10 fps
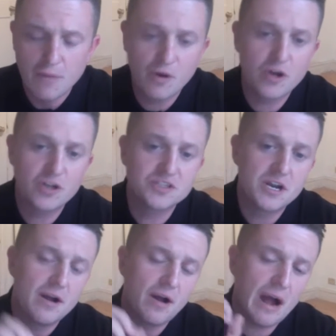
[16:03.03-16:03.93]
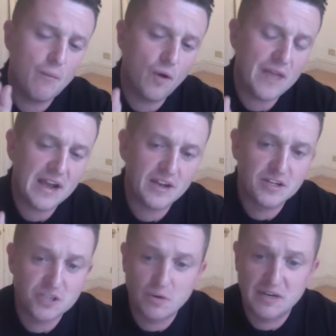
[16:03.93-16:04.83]
Because, and what they're going
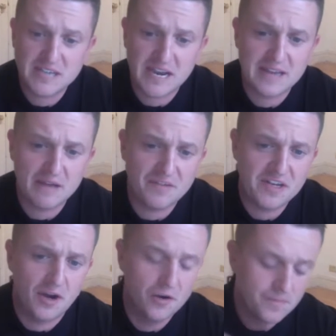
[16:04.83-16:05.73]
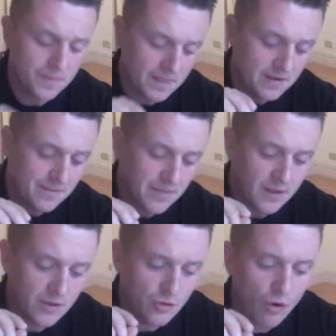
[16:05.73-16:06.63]
to do, and I say it in that video,
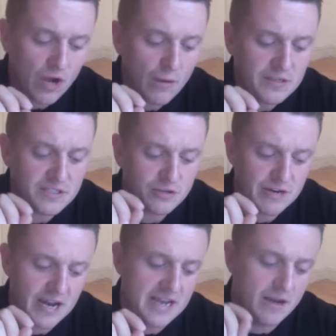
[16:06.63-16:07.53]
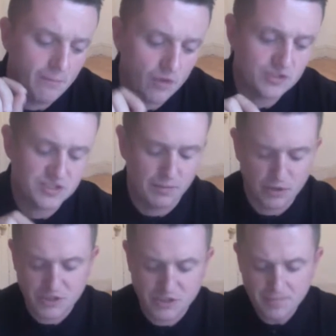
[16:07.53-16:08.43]
you're going to create a monster,
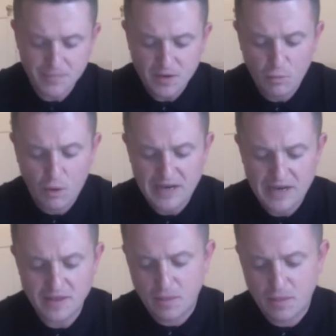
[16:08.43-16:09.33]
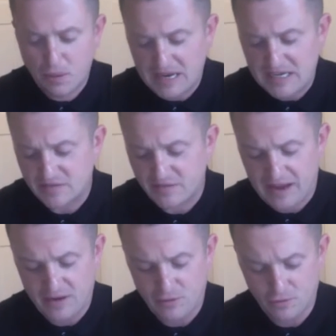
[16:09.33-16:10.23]
because when the police
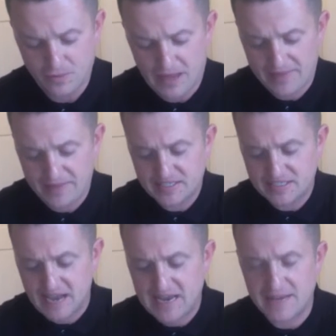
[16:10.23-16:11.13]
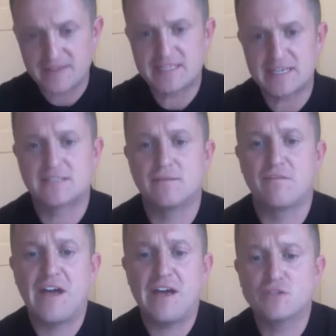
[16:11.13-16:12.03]
fail and the state and the system
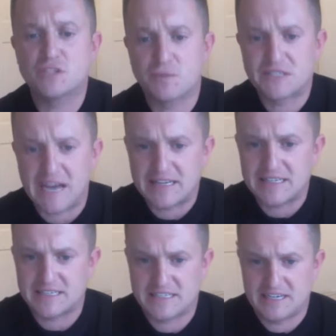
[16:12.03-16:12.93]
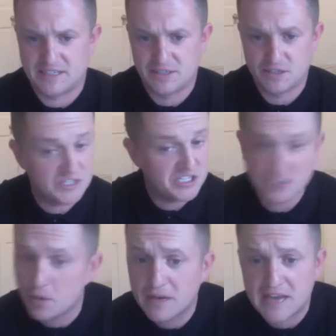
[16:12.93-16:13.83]
fails to protect its citizens, which
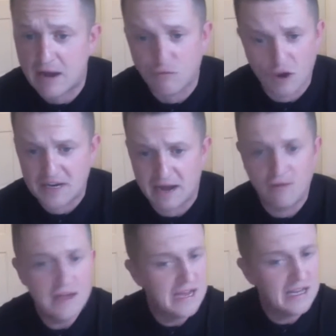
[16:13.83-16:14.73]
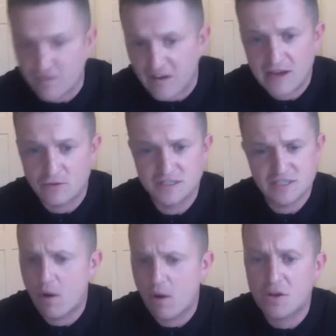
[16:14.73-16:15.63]
it's doing now, right now, it fails.
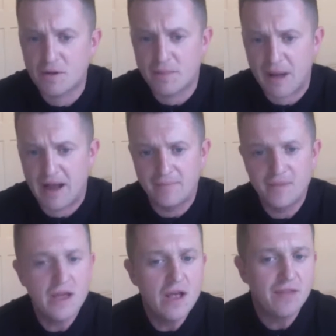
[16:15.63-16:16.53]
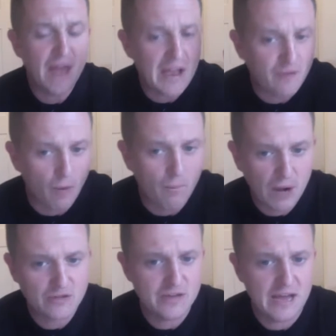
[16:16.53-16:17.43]
There's no argument about it. They have got
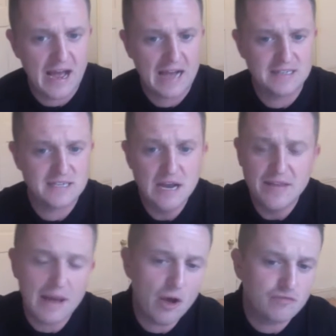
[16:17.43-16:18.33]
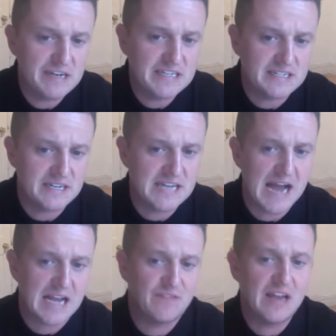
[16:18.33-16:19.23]
blood on their hands. That most recent
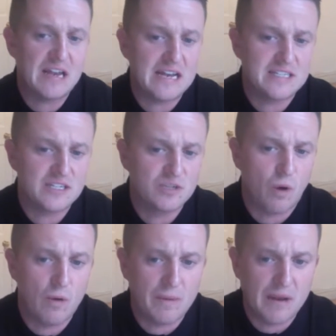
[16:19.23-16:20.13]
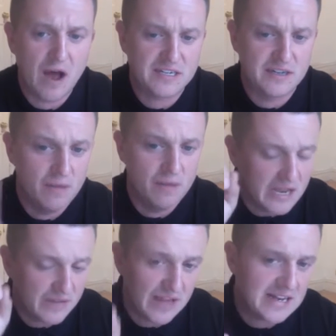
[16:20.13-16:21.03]
attack, if they'd have listened to what we've been asking
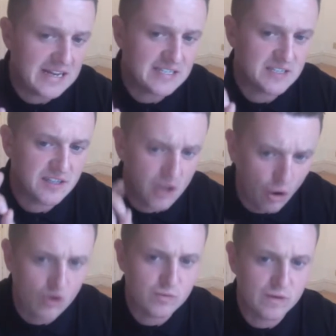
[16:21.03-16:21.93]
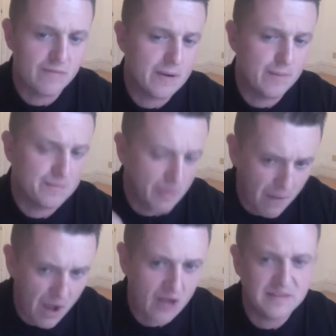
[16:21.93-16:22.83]
them, if they'd have listened to the laws we've been
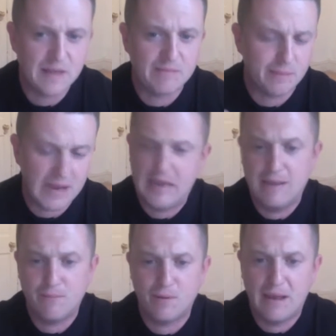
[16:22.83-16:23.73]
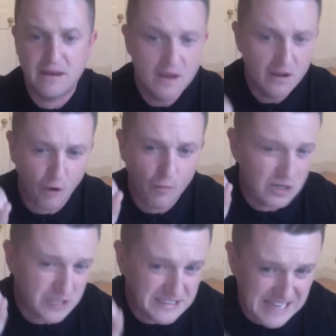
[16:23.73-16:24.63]
demanding them to implement for
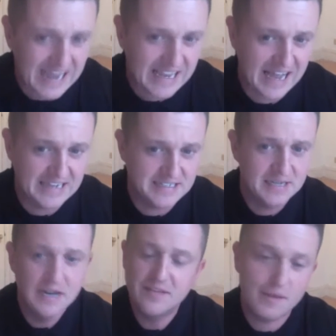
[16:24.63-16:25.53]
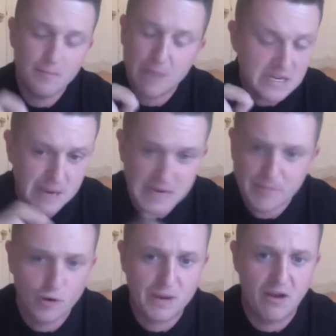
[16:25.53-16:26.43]
almost a decade, then these
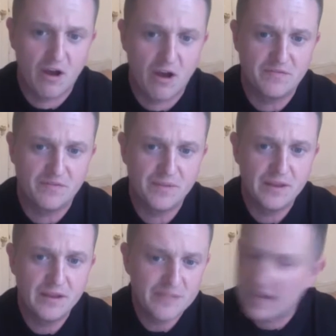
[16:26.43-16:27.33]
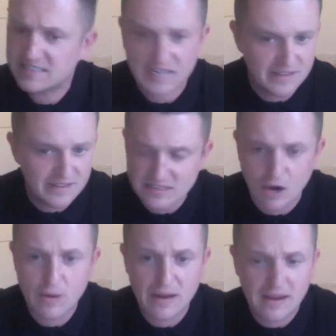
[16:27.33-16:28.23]
people would be alive. That's it. There's
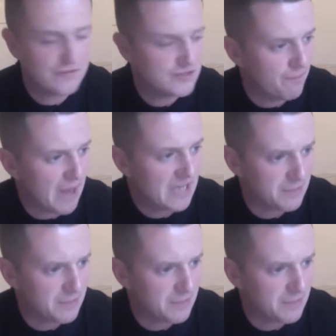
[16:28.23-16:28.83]
no ifs and buts.